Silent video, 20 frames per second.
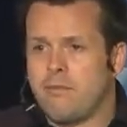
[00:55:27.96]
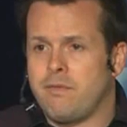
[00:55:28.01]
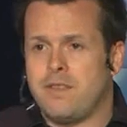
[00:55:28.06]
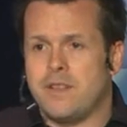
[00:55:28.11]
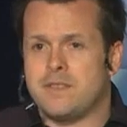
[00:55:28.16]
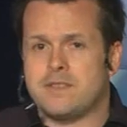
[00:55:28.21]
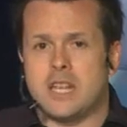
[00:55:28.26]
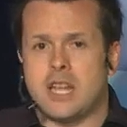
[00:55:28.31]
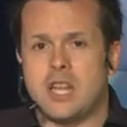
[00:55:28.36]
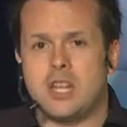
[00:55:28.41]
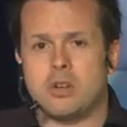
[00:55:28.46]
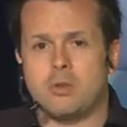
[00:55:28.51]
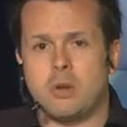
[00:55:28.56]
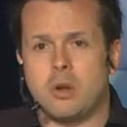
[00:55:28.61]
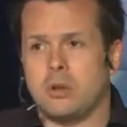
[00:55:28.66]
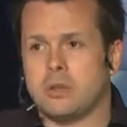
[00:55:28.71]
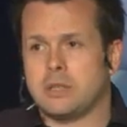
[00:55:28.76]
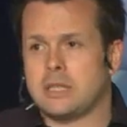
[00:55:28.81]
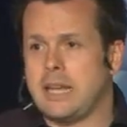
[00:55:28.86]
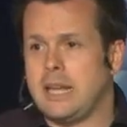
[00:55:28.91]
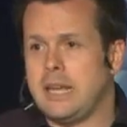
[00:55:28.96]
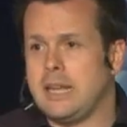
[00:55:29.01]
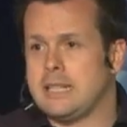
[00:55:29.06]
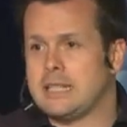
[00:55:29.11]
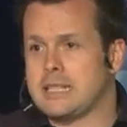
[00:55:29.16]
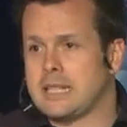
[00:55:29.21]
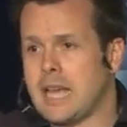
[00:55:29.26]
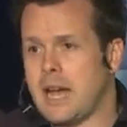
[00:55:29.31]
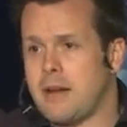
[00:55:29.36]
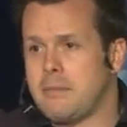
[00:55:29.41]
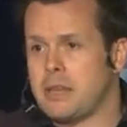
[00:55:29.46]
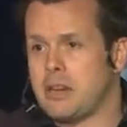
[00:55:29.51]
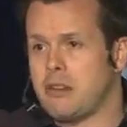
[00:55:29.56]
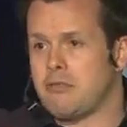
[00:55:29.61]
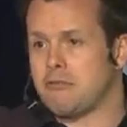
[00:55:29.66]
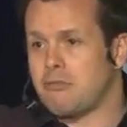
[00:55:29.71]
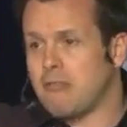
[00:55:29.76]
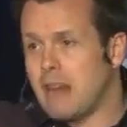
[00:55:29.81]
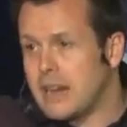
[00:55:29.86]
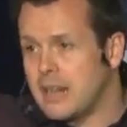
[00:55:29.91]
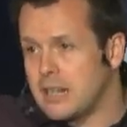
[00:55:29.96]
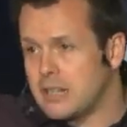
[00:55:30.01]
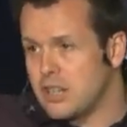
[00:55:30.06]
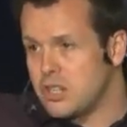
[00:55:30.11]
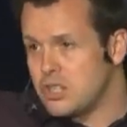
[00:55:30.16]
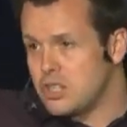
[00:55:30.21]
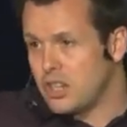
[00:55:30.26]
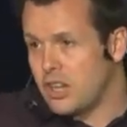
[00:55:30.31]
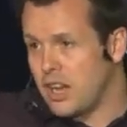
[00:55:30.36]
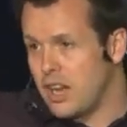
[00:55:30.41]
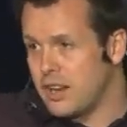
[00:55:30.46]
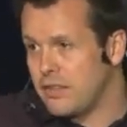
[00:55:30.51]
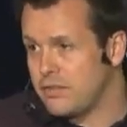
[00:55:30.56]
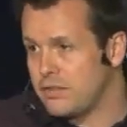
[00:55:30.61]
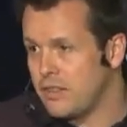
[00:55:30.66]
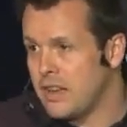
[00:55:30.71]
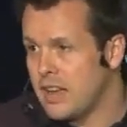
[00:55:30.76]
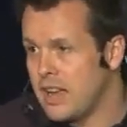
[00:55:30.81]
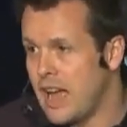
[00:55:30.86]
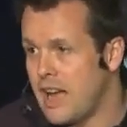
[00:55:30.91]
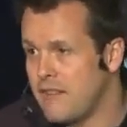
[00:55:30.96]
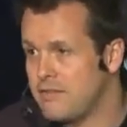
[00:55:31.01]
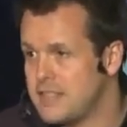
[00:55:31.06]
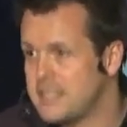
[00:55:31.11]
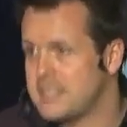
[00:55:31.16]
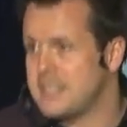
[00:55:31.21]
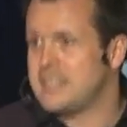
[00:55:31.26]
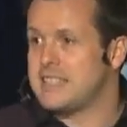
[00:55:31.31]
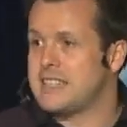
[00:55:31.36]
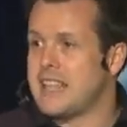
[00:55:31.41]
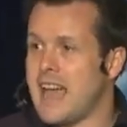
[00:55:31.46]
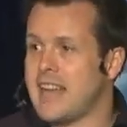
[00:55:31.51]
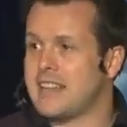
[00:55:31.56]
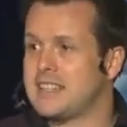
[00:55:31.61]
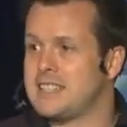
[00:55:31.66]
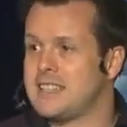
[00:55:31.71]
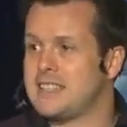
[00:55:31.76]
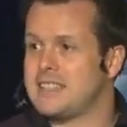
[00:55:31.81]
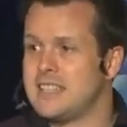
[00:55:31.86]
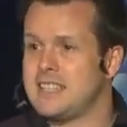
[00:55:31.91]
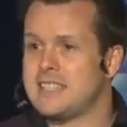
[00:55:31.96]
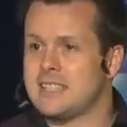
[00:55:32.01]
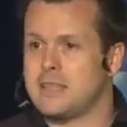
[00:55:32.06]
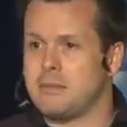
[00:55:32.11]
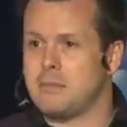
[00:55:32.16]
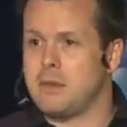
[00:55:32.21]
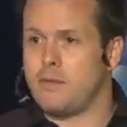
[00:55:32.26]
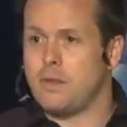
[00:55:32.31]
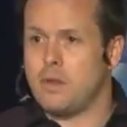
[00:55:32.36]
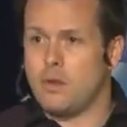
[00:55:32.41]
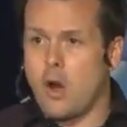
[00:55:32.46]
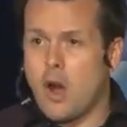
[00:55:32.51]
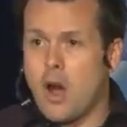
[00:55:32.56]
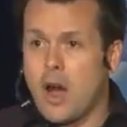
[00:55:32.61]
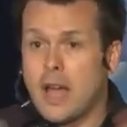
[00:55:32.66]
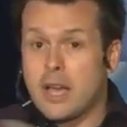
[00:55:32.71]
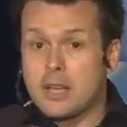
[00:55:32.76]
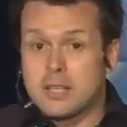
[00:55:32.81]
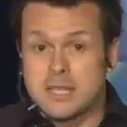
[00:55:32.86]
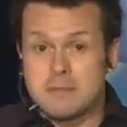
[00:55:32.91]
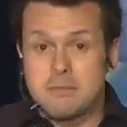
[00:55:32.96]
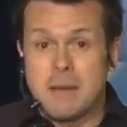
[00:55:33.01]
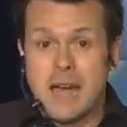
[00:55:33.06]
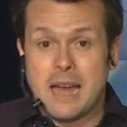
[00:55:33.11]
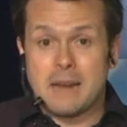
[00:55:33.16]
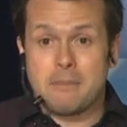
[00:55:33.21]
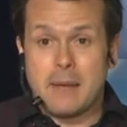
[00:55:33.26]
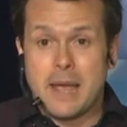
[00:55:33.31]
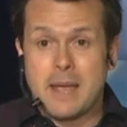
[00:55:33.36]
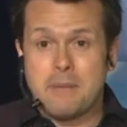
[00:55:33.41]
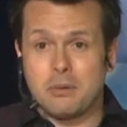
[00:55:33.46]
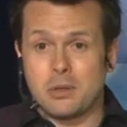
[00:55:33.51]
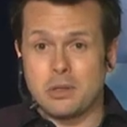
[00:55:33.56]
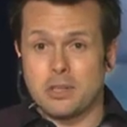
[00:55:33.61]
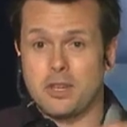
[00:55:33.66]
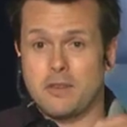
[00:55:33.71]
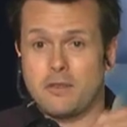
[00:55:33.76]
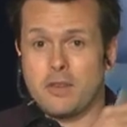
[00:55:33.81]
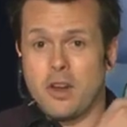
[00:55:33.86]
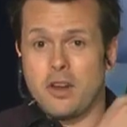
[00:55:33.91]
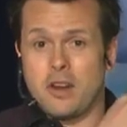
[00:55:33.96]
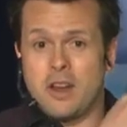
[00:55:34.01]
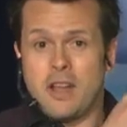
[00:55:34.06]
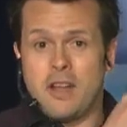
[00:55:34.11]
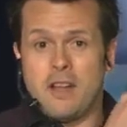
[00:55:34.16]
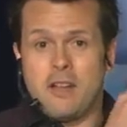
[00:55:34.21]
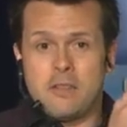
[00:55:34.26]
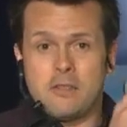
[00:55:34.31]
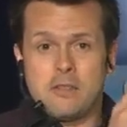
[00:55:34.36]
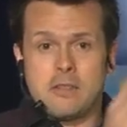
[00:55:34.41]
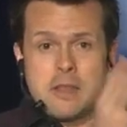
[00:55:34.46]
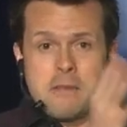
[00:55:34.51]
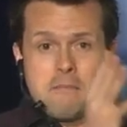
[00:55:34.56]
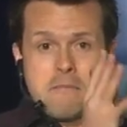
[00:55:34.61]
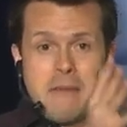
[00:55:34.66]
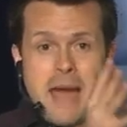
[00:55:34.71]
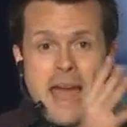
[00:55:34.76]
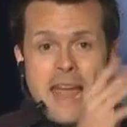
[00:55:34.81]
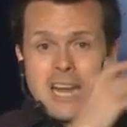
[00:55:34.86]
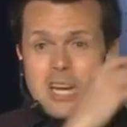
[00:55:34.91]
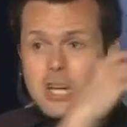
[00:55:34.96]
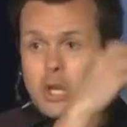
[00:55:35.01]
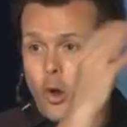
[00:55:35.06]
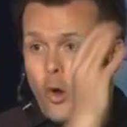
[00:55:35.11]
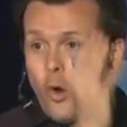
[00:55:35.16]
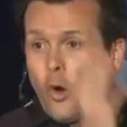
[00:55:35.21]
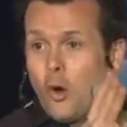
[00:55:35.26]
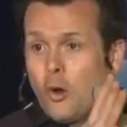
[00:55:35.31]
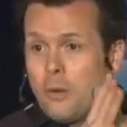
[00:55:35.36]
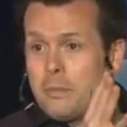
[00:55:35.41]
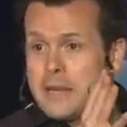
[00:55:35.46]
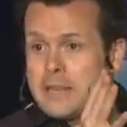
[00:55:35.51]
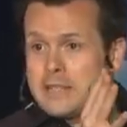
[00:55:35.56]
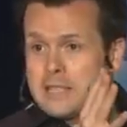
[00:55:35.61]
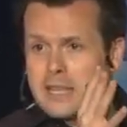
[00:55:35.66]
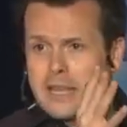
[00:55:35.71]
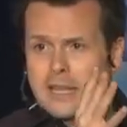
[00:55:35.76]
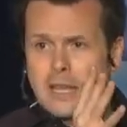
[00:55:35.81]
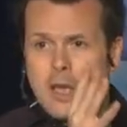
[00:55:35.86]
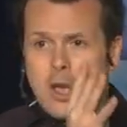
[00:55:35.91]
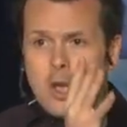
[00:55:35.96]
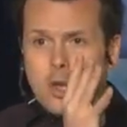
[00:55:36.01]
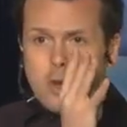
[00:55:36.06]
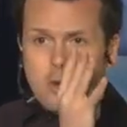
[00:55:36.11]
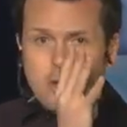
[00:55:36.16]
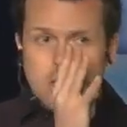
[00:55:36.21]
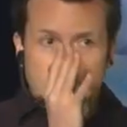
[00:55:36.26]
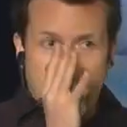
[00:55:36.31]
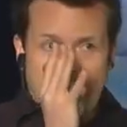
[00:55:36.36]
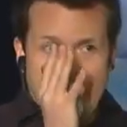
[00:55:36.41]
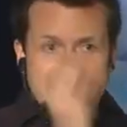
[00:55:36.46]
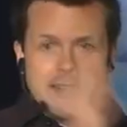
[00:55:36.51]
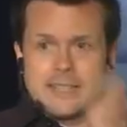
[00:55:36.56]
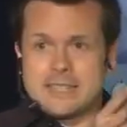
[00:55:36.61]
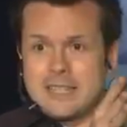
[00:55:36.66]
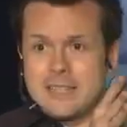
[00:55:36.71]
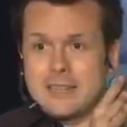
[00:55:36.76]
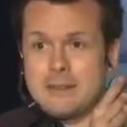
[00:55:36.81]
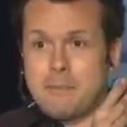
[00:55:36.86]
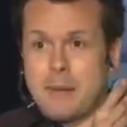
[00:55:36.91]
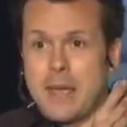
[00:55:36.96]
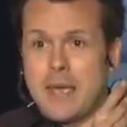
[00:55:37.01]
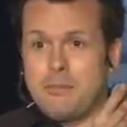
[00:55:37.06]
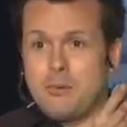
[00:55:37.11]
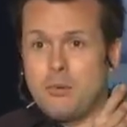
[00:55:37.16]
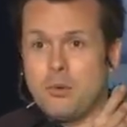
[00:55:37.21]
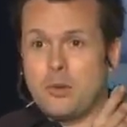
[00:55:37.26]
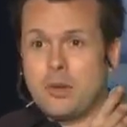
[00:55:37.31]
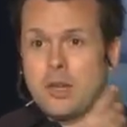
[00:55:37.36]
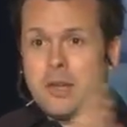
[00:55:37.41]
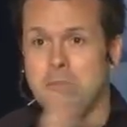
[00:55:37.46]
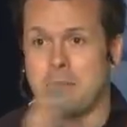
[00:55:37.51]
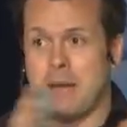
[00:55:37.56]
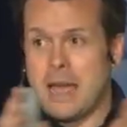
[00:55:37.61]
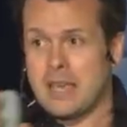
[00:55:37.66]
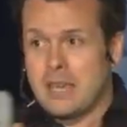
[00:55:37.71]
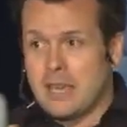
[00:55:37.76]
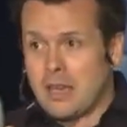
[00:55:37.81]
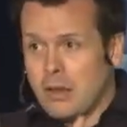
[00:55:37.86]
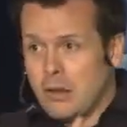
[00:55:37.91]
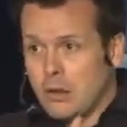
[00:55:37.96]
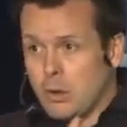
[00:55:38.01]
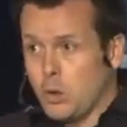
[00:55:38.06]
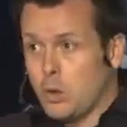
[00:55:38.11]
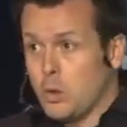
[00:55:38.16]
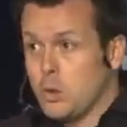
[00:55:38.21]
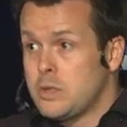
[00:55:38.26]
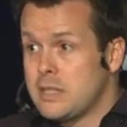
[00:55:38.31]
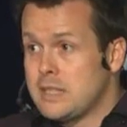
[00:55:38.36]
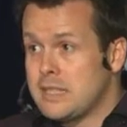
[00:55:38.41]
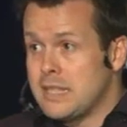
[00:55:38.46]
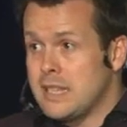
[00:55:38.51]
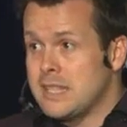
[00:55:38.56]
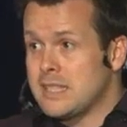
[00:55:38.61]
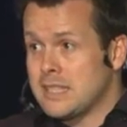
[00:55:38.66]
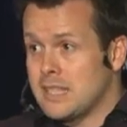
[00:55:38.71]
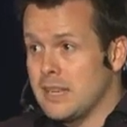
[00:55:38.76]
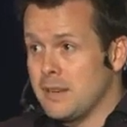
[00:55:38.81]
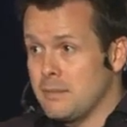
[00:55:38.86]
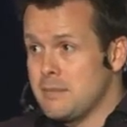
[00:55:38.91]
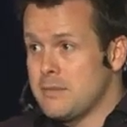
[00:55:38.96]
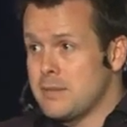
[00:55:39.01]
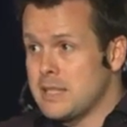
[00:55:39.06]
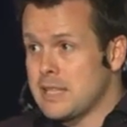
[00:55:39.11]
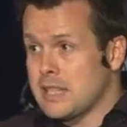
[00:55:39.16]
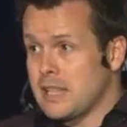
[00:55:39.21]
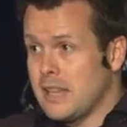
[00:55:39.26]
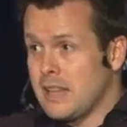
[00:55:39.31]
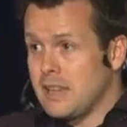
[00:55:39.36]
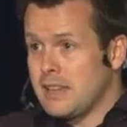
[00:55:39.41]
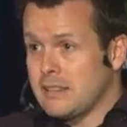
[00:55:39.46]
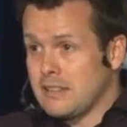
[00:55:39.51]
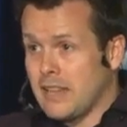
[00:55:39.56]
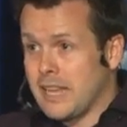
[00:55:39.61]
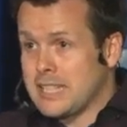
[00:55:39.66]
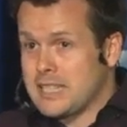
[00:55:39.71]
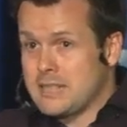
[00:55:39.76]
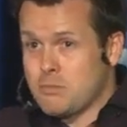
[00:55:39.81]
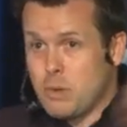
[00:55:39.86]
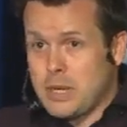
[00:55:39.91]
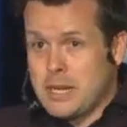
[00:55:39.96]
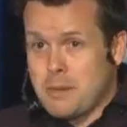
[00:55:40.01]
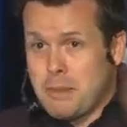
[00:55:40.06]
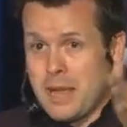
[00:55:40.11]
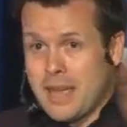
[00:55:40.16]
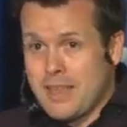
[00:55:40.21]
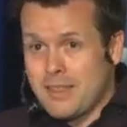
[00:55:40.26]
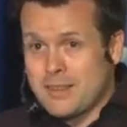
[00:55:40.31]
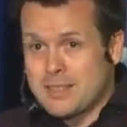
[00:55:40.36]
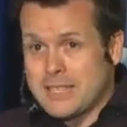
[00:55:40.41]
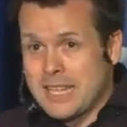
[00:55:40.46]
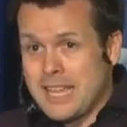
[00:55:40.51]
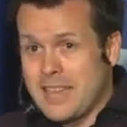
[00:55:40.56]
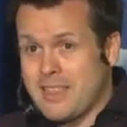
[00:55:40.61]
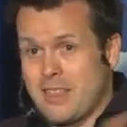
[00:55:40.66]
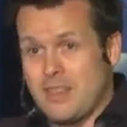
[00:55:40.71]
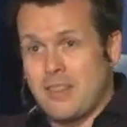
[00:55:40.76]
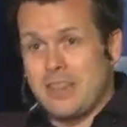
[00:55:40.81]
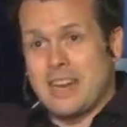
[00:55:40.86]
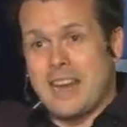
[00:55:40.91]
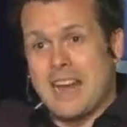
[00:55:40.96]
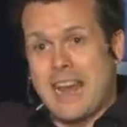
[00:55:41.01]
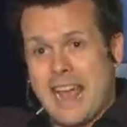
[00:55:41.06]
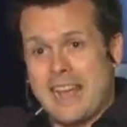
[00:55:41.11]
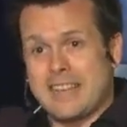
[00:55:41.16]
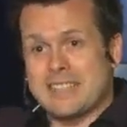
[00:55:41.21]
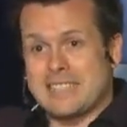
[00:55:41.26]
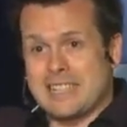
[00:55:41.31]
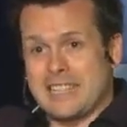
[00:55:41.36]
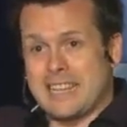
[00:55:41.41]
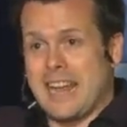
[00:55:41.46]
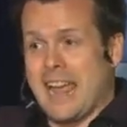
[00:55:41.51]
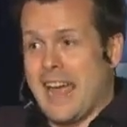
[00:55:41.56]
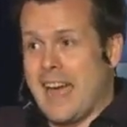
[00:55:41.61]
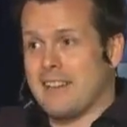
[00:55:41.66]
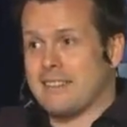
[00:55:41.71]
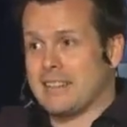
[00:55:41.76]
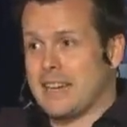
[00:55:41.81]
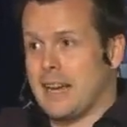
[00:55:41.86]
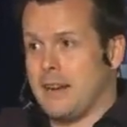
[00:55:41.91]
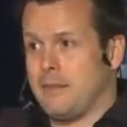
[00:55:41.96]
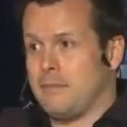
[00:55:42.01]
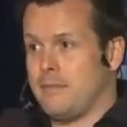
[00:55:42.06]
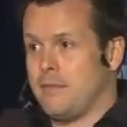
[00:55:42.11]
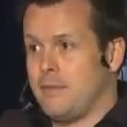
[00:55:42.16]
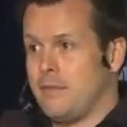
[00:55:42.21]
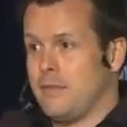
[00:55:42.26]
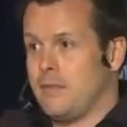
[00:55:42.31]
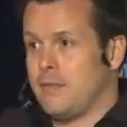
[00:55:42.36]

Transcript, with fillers: 15 year old kid to come in and run it because you kind of have this exact system. If you hire smart people and you've got the main core bits, like excellent people can make good systems. Like when you pair those together, you get an excellent outcome.